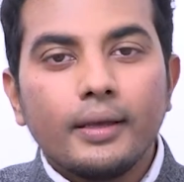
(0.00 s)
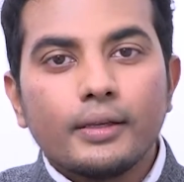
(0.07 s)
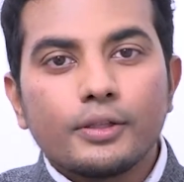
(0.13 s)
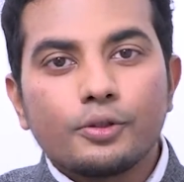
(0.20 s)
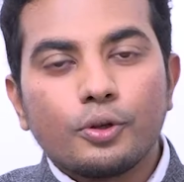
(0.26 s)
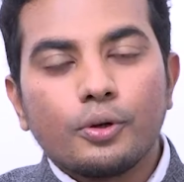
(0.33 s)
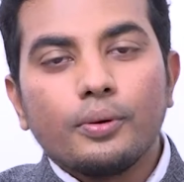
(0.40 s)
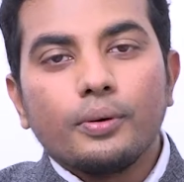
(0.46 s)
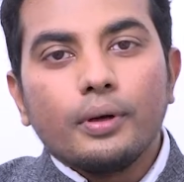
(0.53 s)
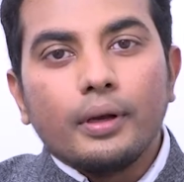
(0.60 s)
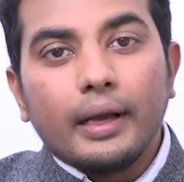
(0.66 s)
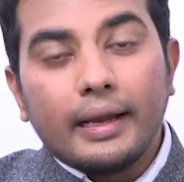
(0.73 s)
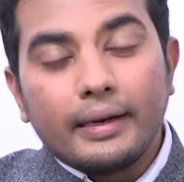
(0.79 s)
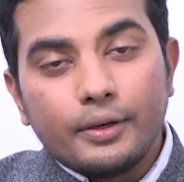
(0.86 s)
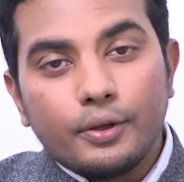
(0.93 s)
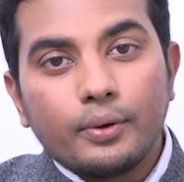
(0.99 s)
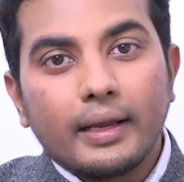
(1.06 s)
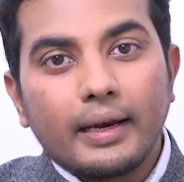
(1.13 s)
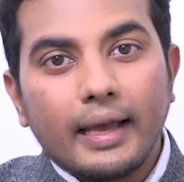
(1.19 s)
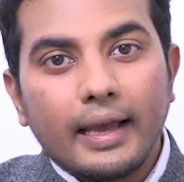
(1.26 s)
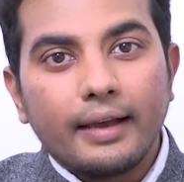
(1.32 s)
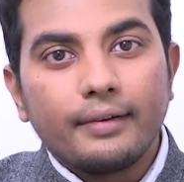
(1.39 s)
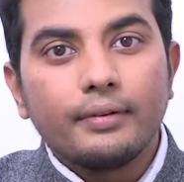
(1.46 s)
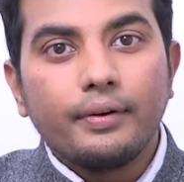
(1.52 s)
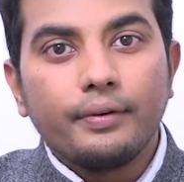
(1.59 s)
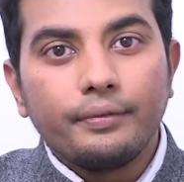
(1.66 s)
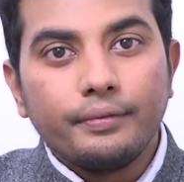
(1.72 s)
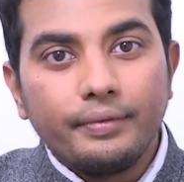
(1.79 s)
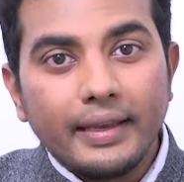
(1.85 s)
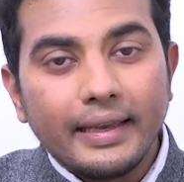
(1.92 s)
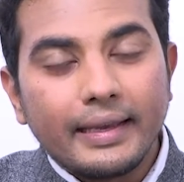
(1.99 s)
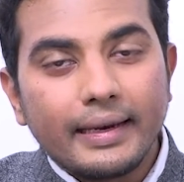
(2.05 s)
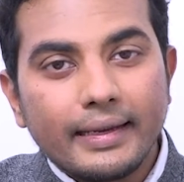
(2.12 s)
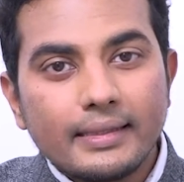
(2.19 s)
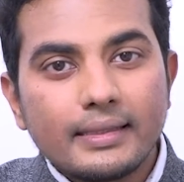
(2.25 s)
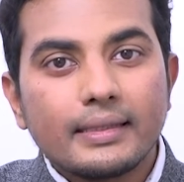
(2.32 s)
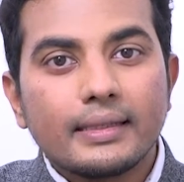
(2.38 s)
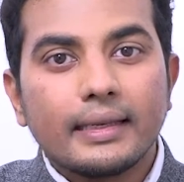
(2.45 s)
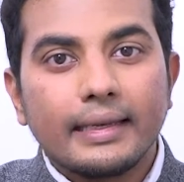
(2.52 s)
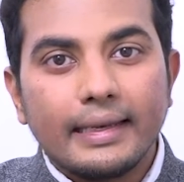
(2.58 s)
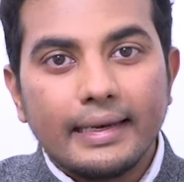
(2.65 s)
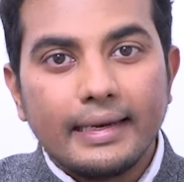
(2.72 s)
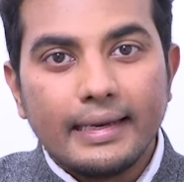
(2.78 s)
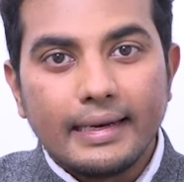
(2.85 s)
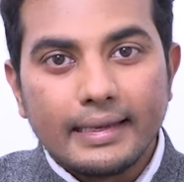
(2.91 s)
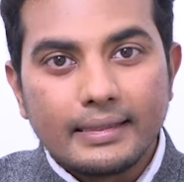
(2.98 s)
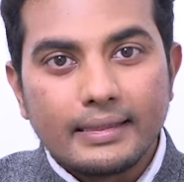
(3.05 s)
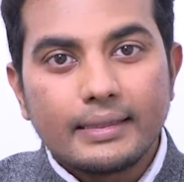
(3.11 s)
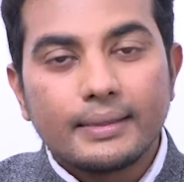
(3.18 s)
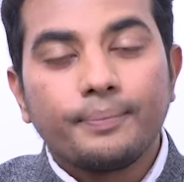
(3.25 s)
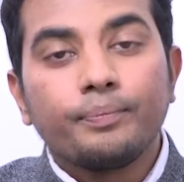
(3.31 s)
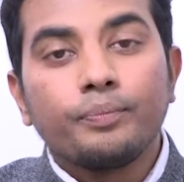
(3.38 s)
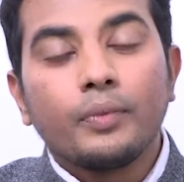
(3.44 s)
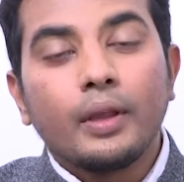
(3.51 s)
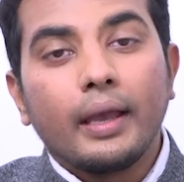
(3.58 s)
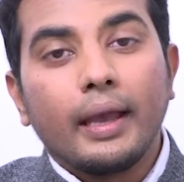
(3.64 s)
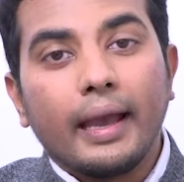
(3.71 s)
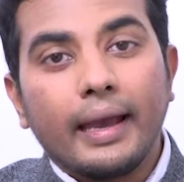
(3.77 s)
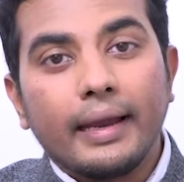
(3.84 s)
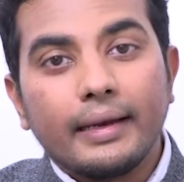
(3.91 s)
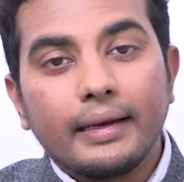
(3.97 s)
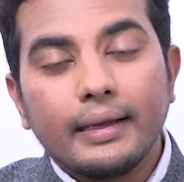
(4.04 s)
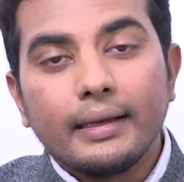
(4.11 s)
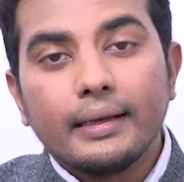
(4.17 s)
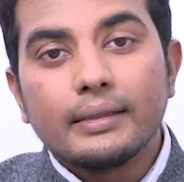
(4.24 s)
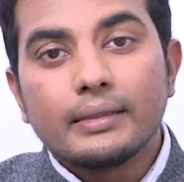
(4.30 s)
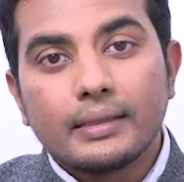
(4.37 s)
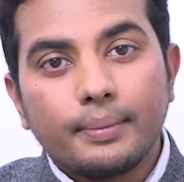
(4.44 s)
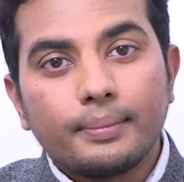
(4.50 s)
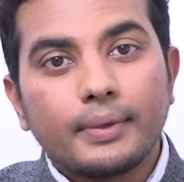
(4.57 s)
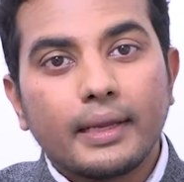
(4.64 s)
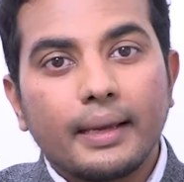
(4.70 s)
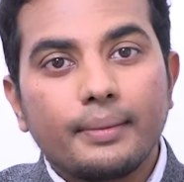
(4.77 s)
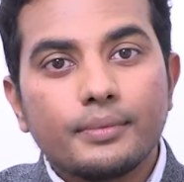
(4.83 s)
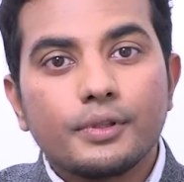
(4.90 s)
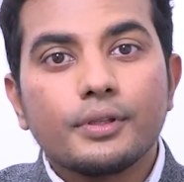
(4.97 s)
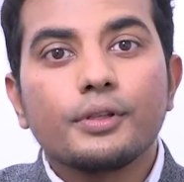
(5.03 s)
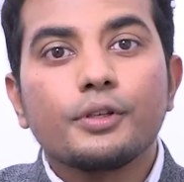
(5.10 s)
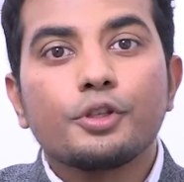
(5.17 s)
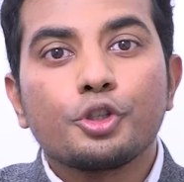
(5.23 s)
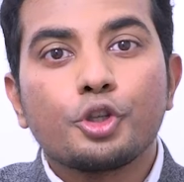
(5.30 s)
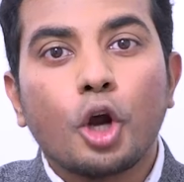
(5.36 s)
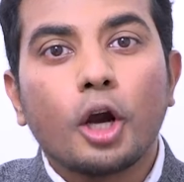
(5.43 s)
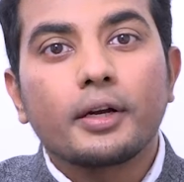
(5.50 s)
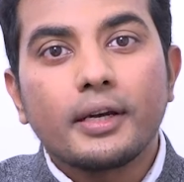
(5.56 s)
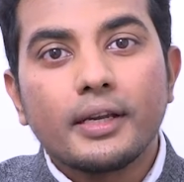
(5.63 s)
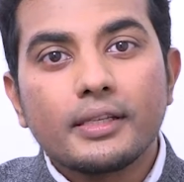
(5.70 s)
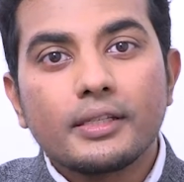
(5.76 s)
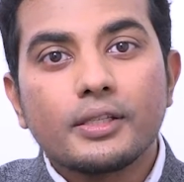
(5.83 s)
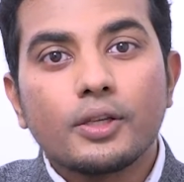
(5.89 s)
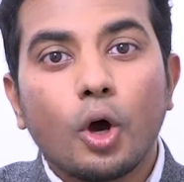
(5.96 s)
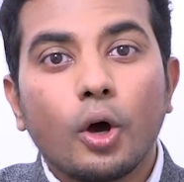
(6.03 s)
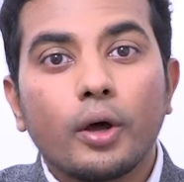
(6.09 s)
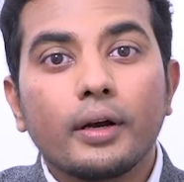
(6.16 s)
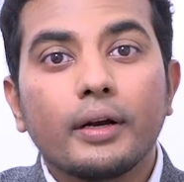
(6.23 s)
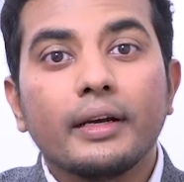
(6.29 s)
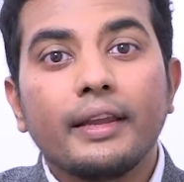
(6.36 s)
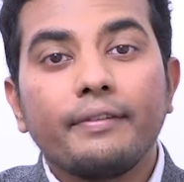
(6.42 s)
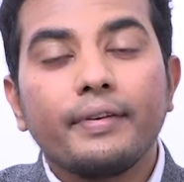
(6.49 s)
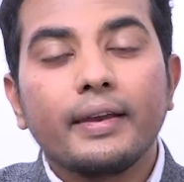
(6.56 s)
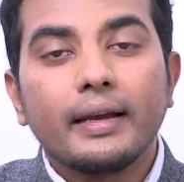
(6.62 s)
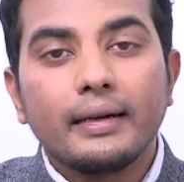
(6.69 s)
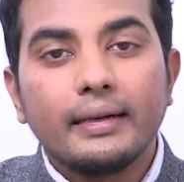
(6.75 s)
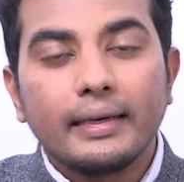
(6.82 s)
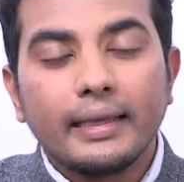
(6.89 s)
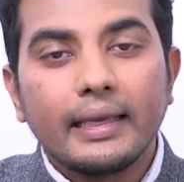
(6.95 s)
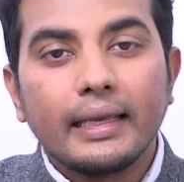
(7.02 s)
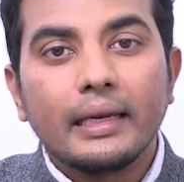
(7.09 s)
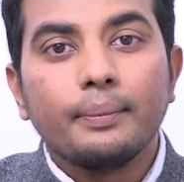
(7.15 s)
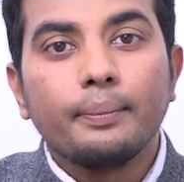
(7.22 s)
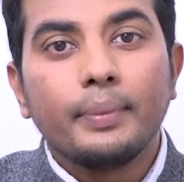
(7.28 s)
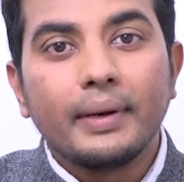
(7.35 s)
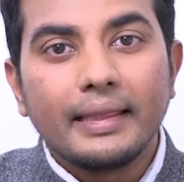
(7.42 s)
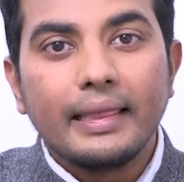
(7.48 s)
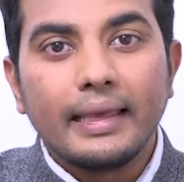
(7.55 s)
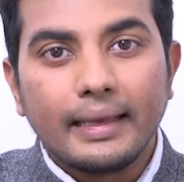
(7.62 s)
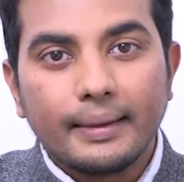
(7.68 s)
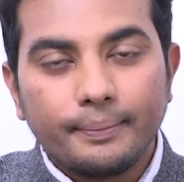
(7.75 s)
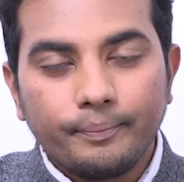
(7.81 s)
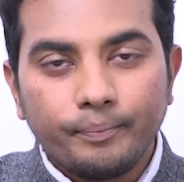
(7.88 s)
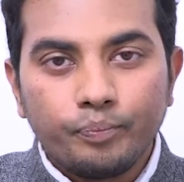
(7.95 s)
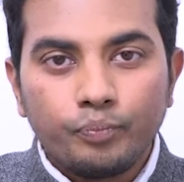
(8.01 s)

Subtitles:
So, and you can have weakness, giddiness, and sometimes shortness or difficulty in breathing.